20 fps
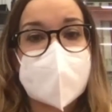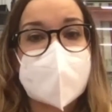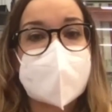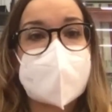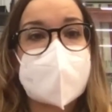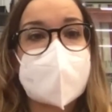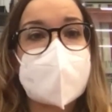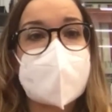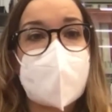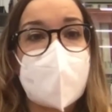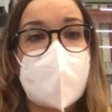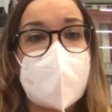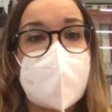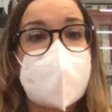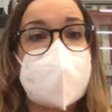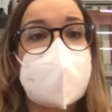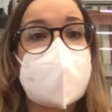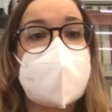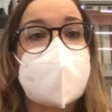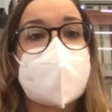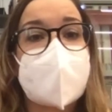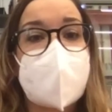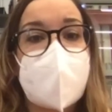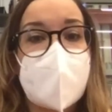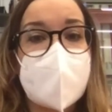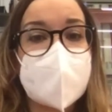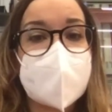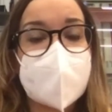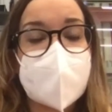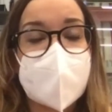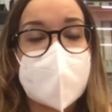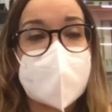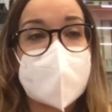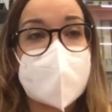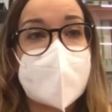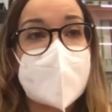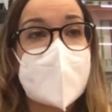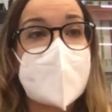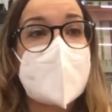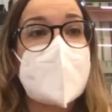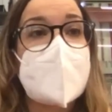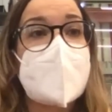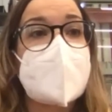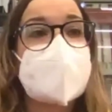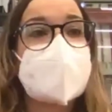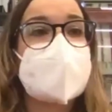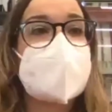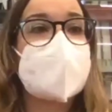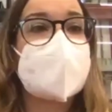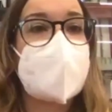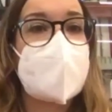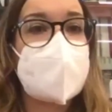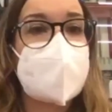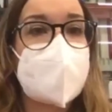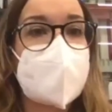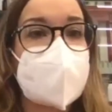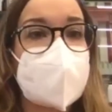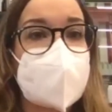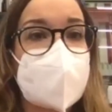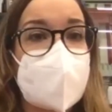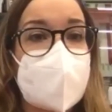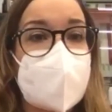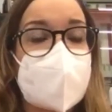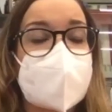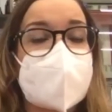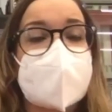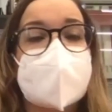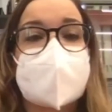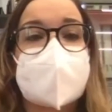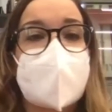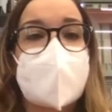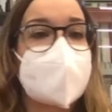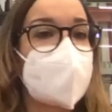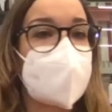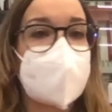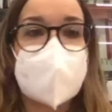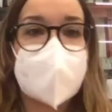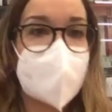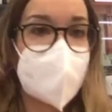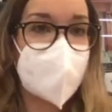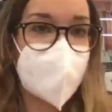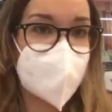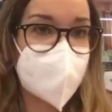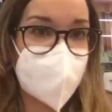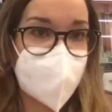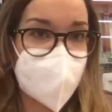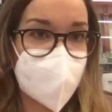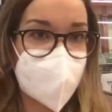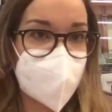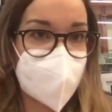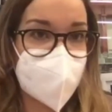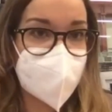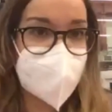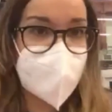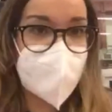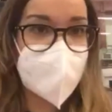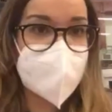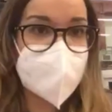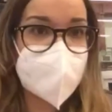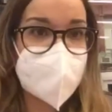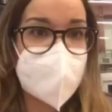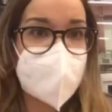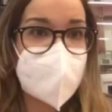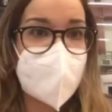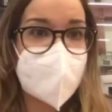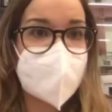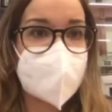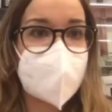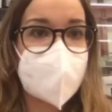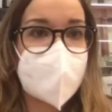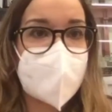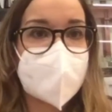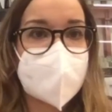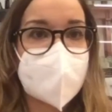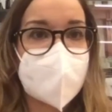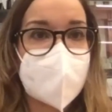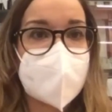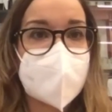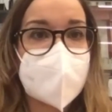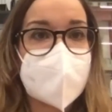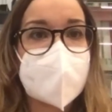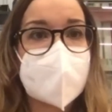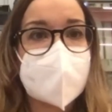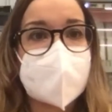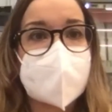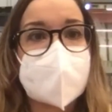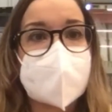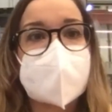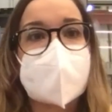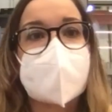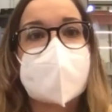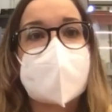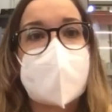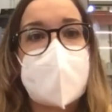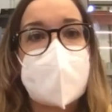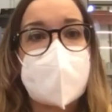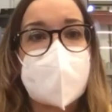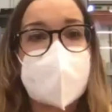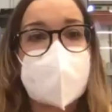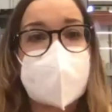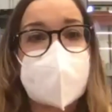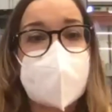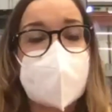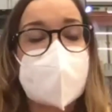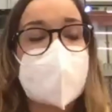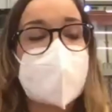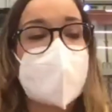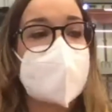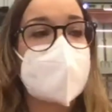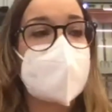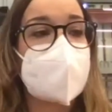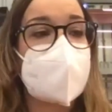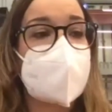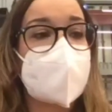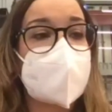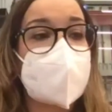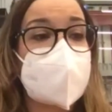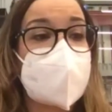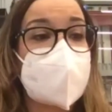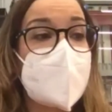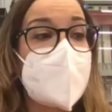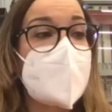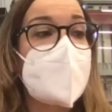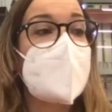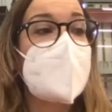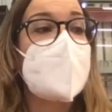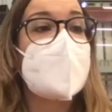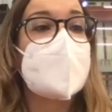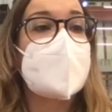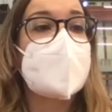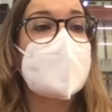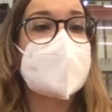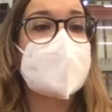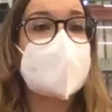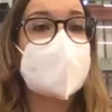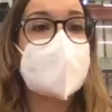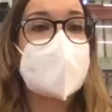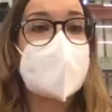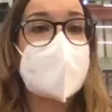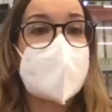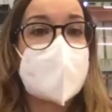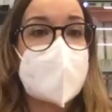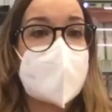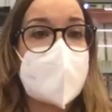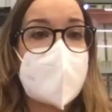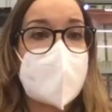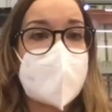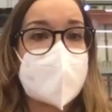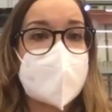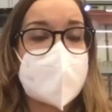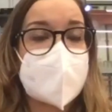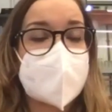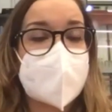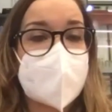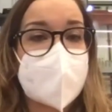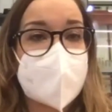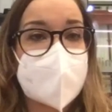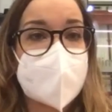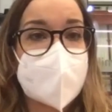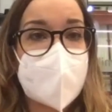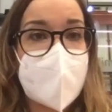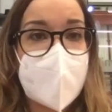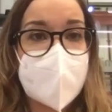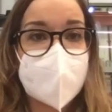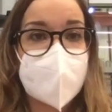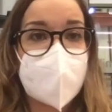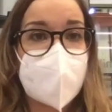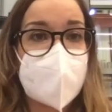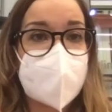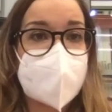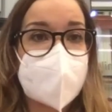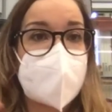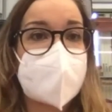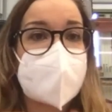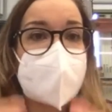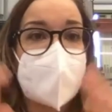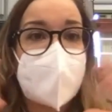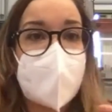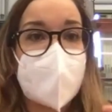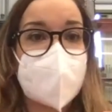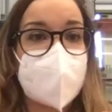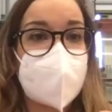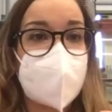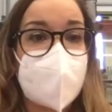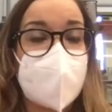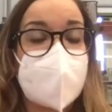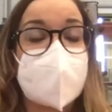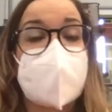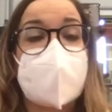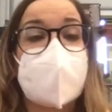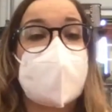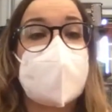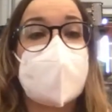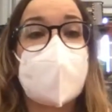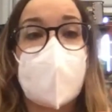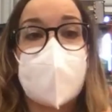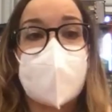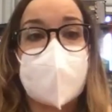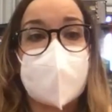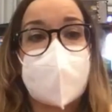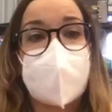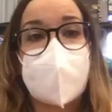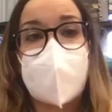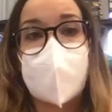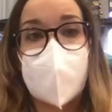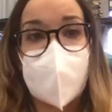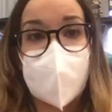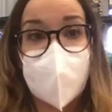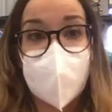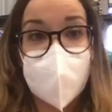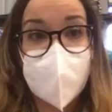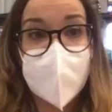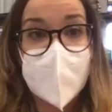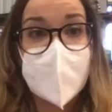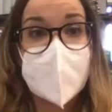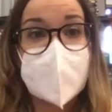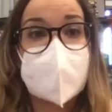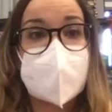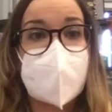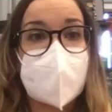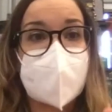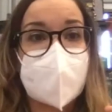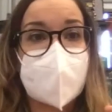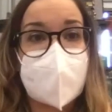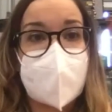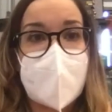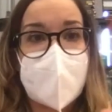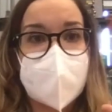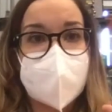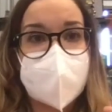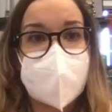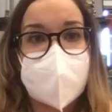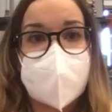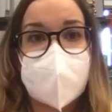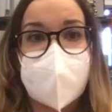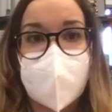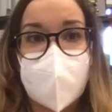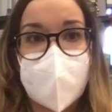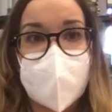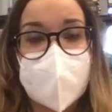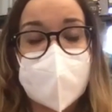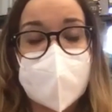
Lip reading: 0 Kelvin is the temperature that we cannot reach in reality, but theoretically, it is the temperature at which the atoms and the electrons don't move. So the mass is fixed.